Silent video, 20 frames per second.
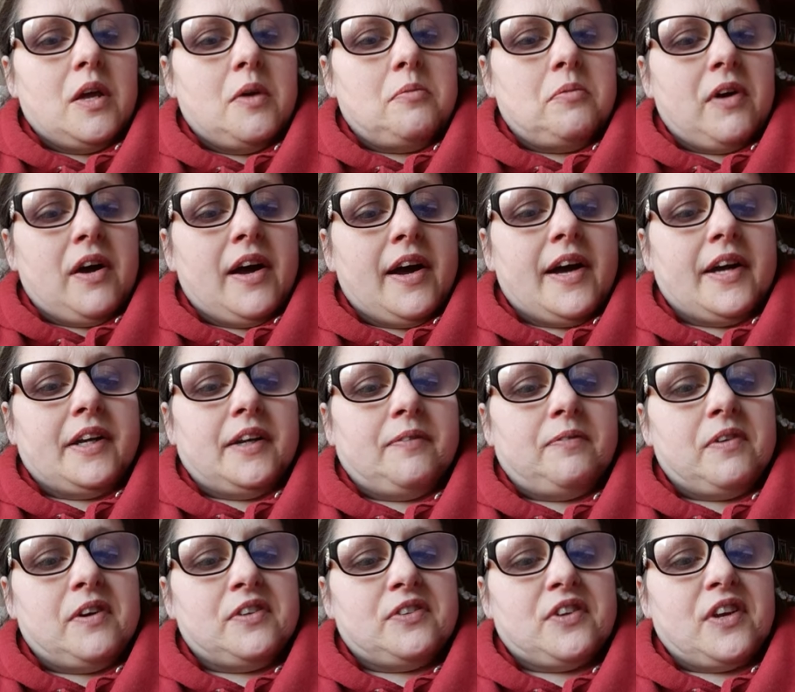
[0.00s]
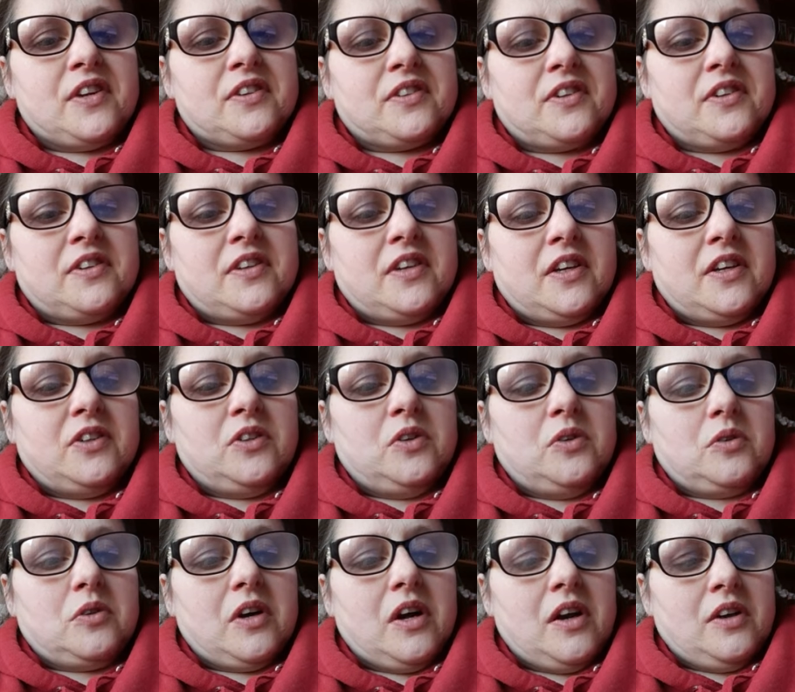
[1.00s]
But I had a fantastic day in
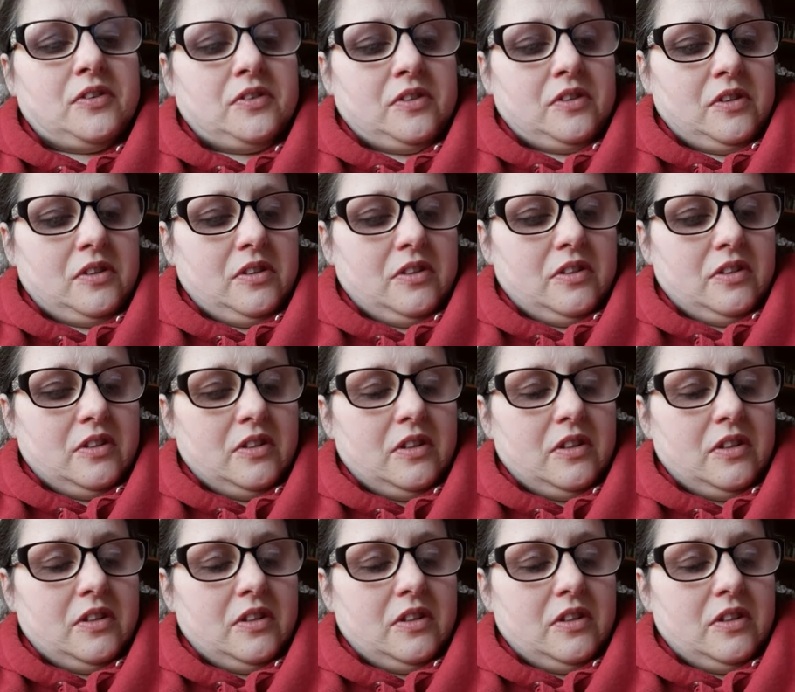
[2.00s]
Newcastle.